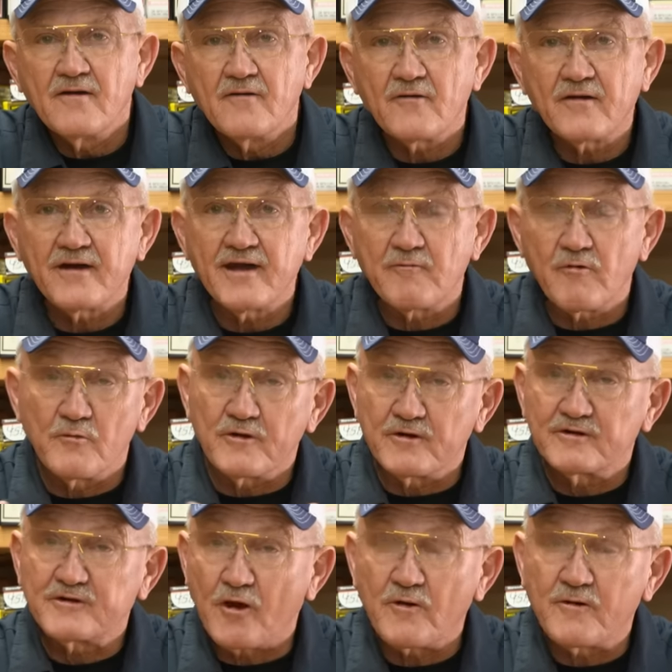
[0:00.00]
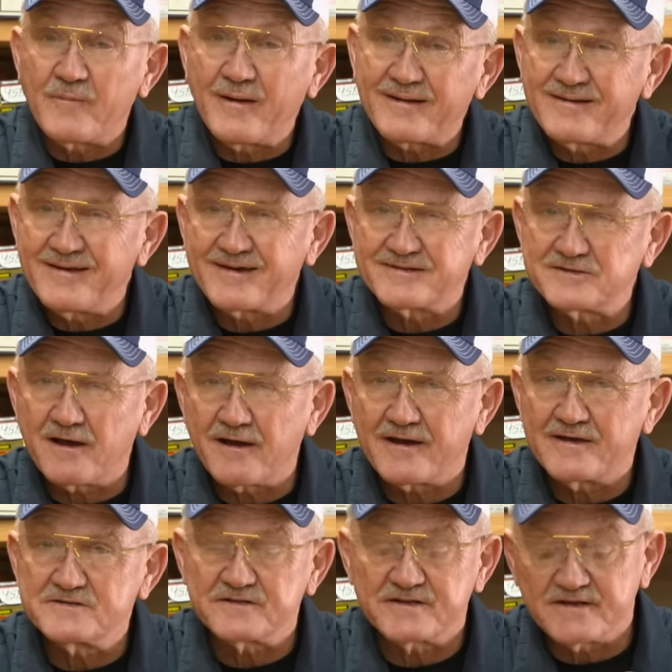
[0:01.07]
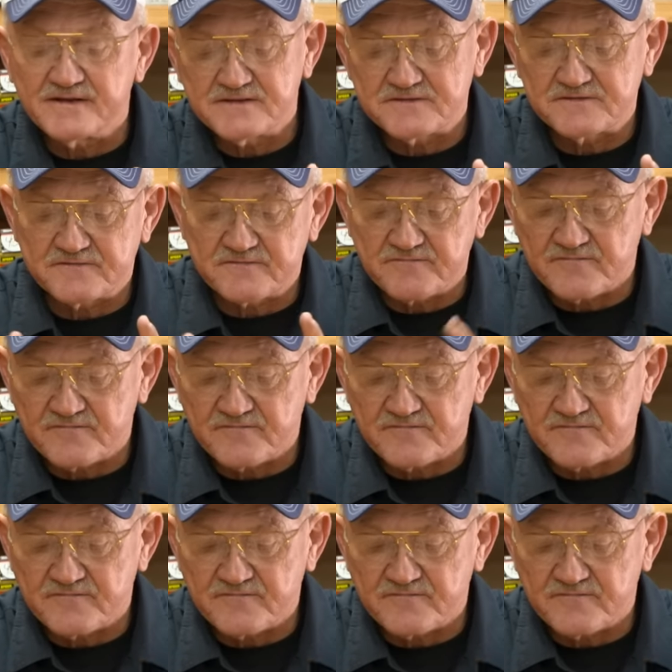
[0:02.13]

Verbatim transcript: Okay, what we're going to talk about next, guys, is